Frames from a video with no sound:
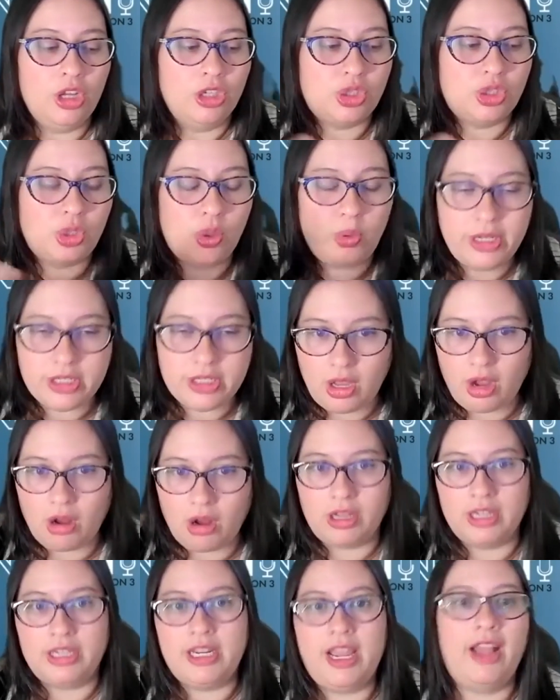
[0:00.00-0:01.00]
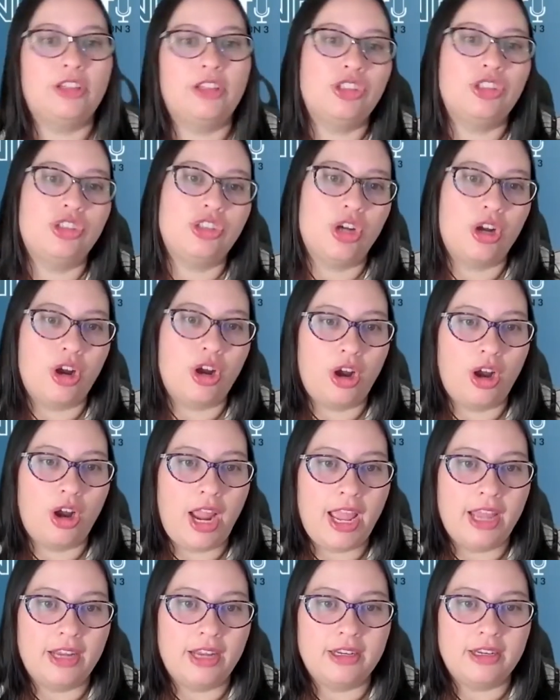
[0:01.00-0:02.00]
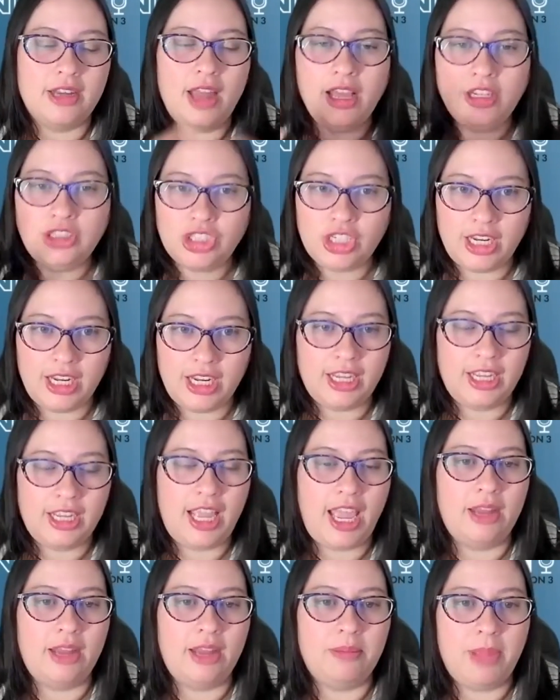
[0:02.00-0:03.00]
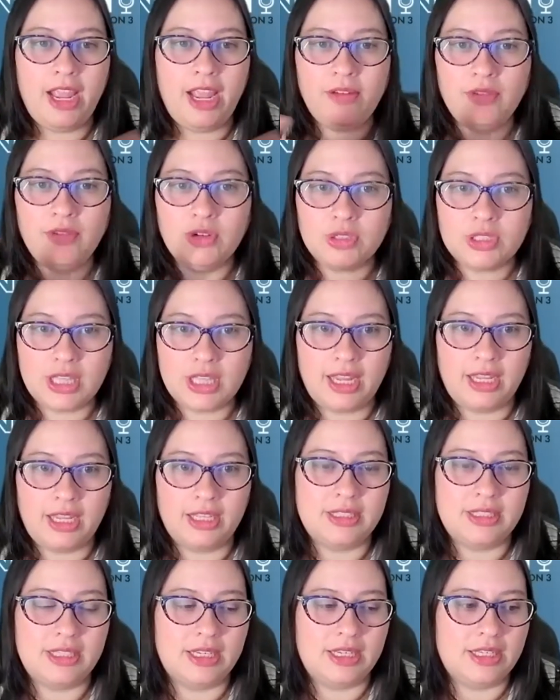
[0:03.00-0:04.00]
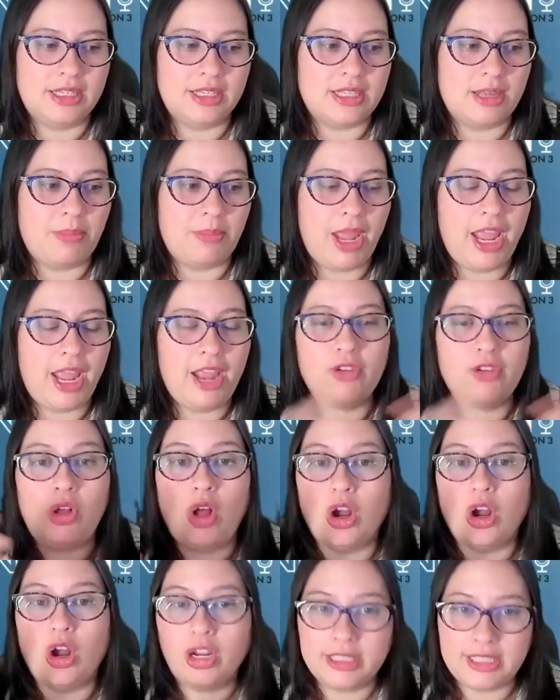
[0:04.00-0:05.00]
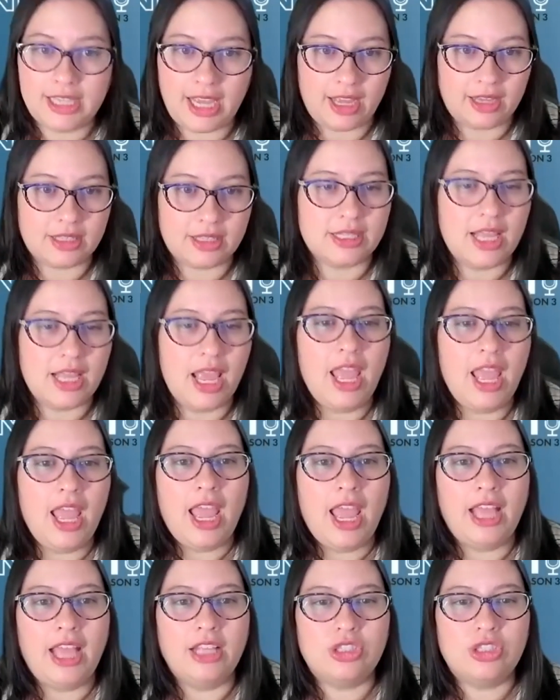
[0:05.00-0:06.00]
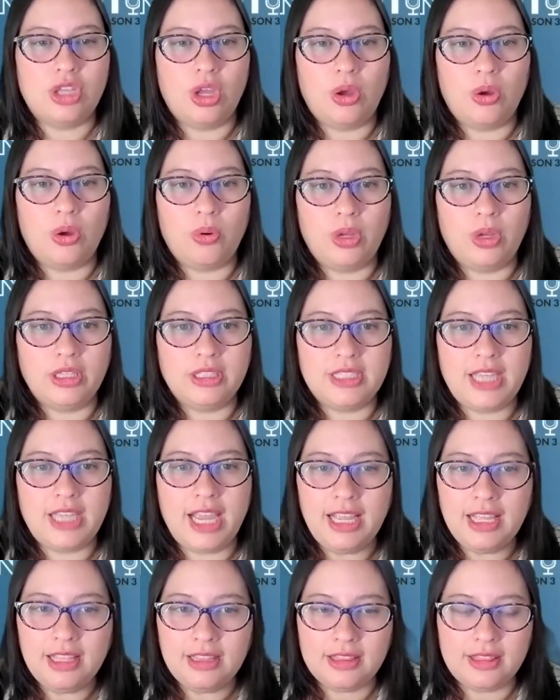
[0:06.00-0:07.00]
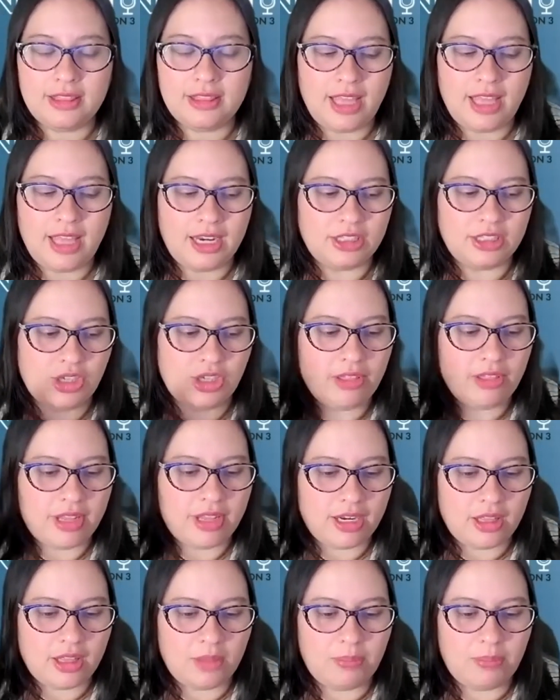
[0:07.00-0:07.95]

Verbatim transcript: choice architecture and nudging and behavioral sciences and behavioral architects. And so, taking that into account, that the